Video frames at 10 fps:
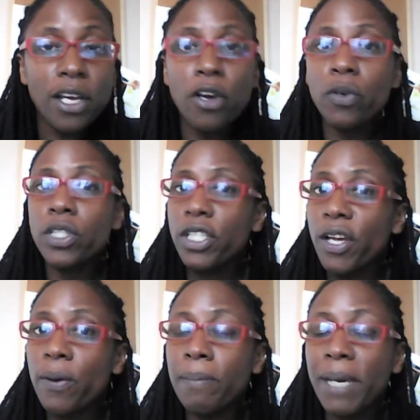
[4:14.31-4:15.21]
So,
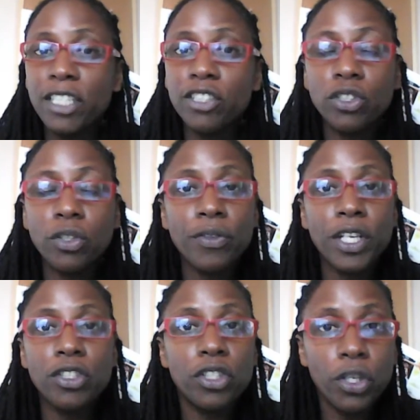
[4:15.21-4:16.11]
making sure
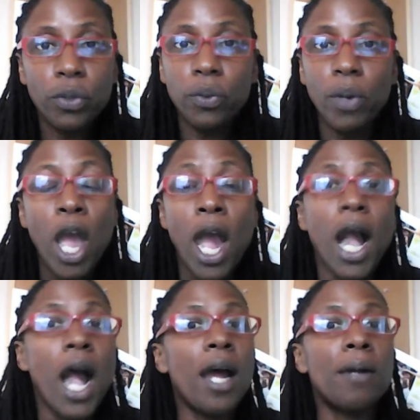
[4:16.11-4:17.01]
that you
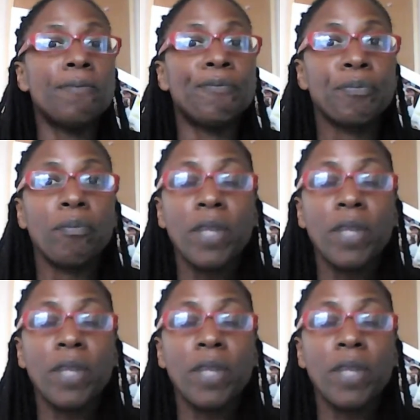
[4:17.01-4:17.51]
um,